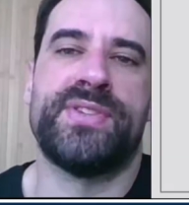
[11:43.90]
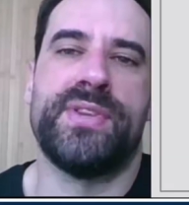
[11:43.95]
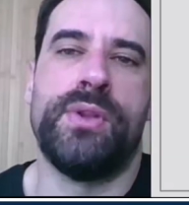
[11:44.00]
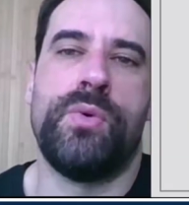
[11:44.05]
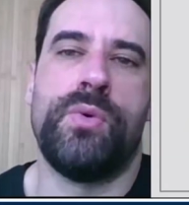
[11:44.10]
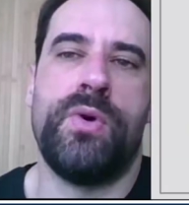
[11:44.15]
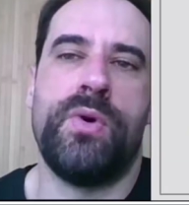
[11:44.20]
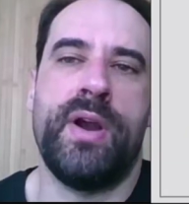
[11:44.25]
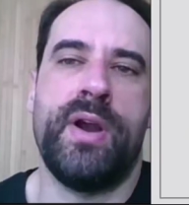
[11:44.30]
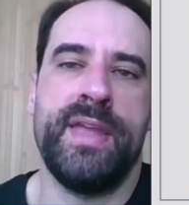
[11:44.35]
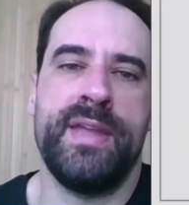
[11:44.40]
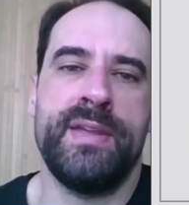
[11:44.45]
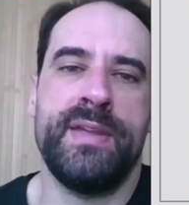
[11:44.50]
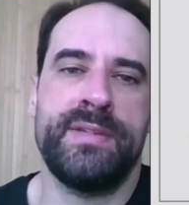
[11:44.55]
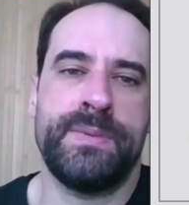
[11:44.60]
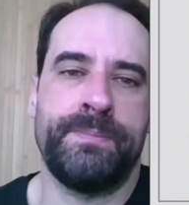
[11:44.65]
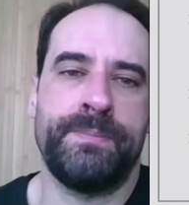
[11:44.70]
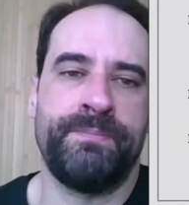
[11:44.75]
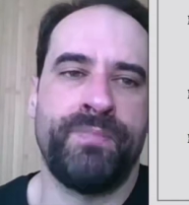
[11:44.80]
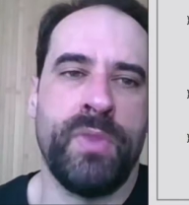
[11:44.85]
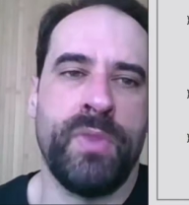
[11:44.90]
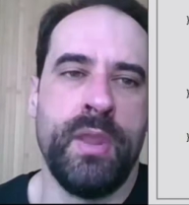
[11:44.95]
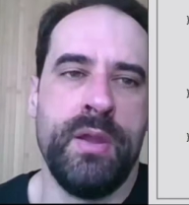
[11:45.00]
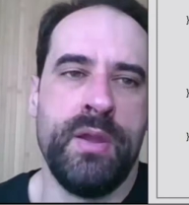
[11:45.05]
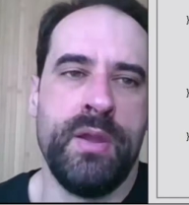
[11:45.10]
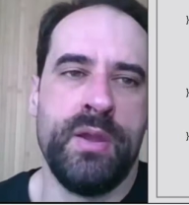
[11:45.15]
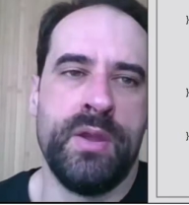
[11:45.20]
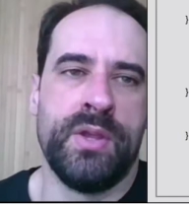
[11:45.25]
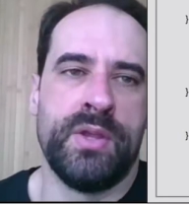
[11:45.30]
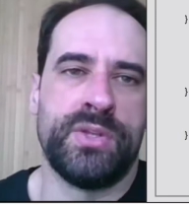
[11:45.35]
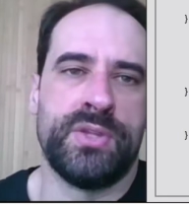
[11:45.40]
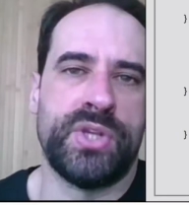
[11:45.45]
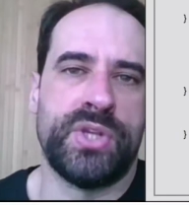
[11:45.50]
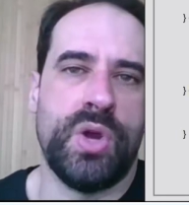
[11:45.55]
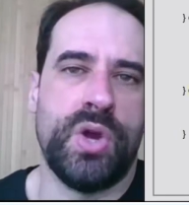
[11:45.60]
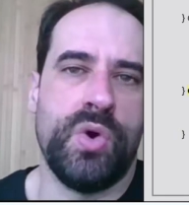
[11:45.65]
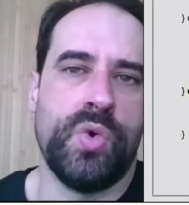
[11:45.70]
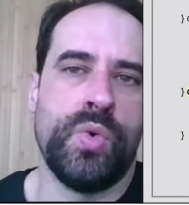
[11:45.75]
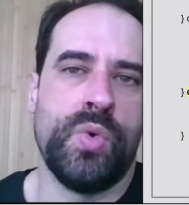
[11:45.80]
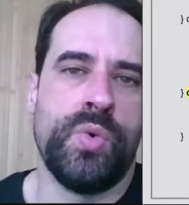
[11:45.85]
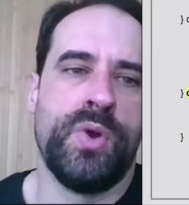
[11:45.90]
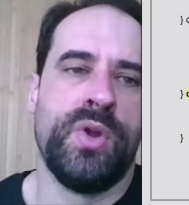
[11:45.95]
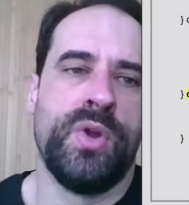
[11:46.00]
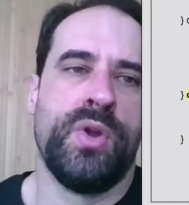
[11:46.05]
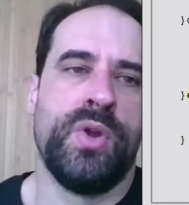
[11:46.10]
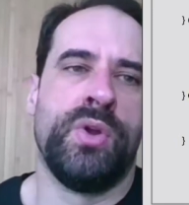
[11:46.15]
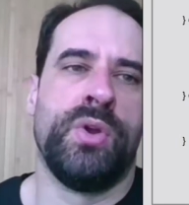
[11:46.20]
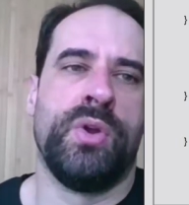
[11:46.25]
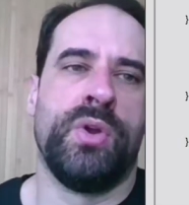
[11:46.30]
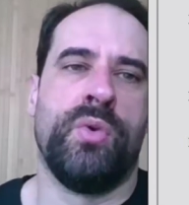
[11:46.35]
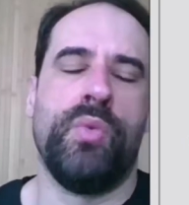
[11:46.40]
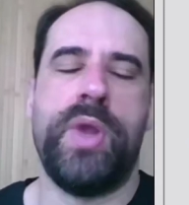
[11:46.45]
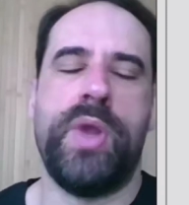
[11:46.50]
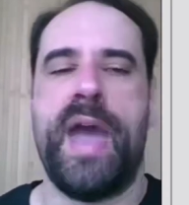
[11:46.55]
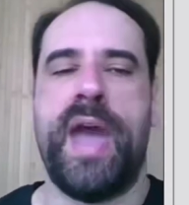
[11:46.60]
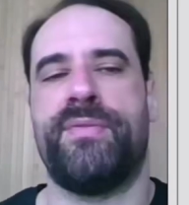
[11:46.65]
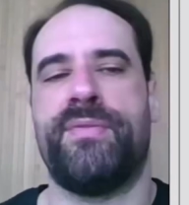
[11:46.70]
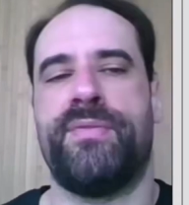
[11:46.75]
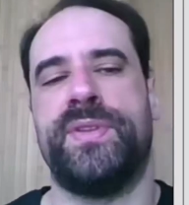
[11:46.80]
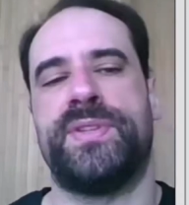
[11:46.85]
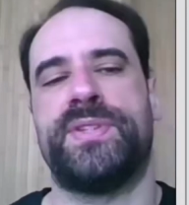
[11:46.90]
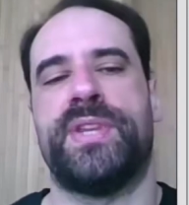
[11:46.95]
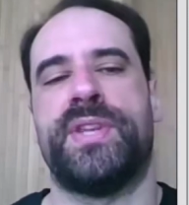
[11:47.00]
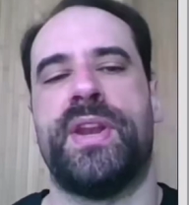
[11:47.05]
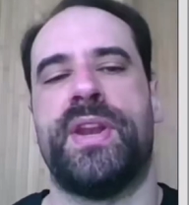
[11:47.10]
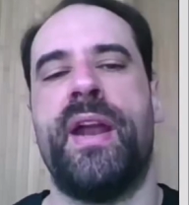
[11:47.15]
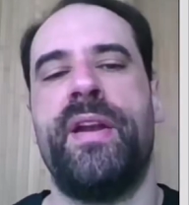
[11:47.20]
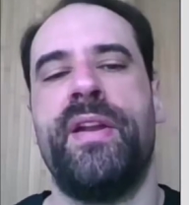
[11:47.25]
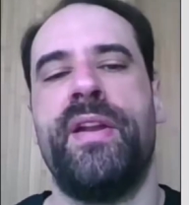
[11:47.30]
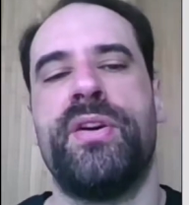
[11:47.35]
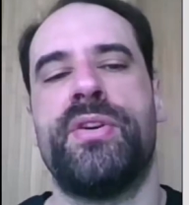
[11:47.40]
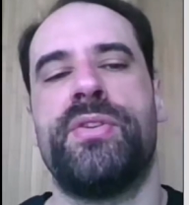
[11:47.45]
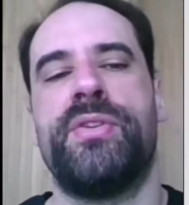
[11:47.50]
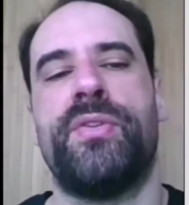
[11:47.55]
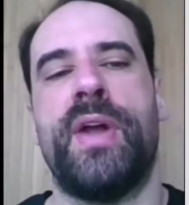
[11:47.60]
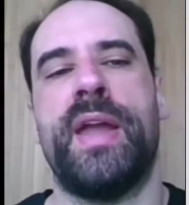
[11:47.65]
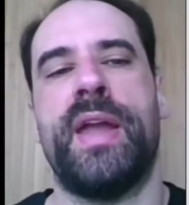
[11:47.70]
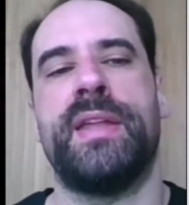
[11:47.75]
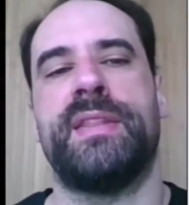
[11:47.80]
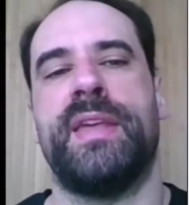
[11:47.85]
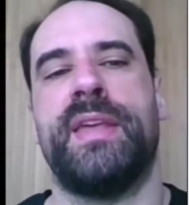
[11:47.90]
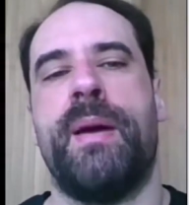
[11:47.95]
SSL warnings. So we have this scenario, right?